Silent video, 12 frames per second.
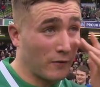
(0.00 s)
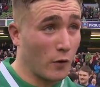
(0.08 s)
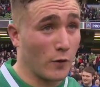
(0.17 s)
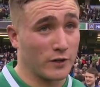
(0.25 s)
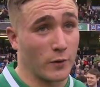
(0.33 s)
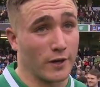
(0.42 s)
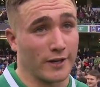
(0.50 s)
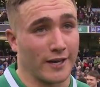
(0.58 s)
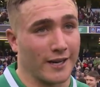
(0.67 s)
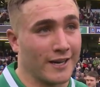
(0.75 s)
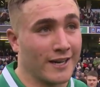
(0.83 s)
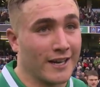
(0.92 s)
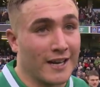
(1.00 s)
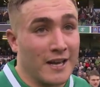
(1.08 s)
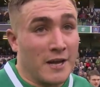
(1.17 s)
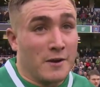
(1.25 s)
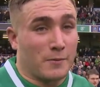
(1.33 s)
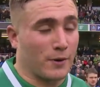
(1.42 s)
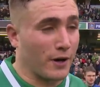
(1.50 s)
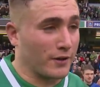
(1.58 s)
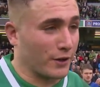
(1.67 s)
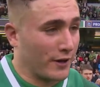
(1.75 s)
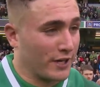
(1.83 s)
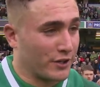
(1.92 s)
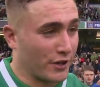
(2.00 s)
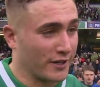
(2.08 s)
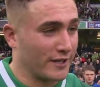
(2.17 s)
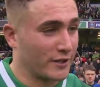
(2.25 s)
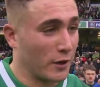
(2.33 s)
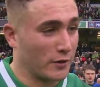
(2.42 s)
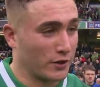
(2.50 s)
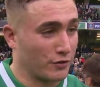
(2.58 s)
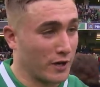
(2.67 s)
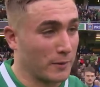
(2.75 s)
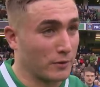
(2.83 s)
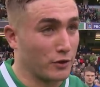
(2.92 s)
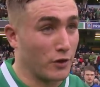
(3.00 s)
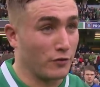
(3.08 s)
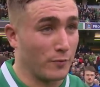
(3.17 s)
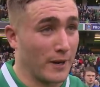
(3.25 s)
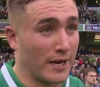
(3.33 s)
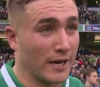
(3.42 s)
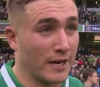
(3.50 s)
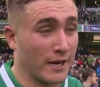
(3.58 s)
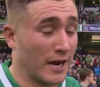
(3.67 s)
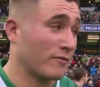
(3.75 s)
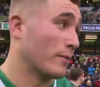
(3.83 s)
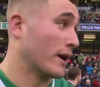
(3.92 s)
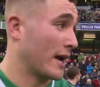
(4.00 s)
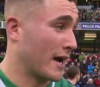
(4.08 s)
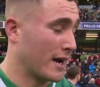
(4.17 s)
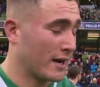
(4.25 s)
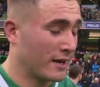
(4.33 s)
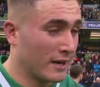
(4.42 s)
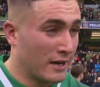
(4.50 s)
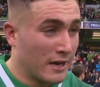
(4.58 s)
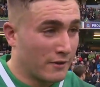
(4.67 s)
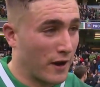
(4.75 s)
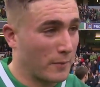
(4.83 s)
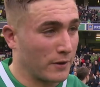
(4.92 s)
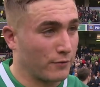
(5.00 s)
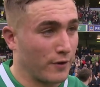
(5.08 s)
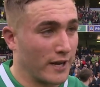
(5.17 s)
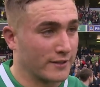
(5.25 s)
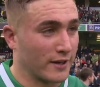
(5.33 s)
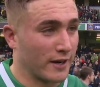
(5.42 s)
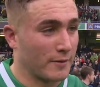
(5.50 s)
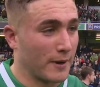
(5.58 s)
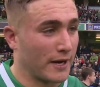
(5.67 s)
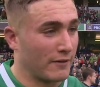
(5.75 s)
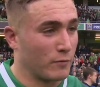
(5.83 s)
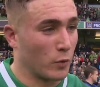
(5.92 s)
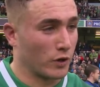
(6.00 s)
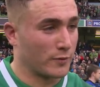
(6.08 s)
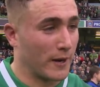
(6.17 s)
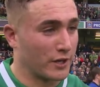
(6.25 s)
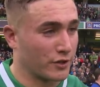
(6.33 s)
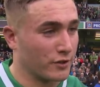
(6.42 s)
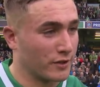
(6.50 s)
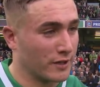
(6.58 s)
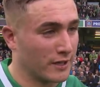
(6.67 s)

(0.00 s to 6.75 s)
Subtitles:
I've always wanted to put on the green jersey, so it's a dream come true for me. And having my family and friends there made it even more special.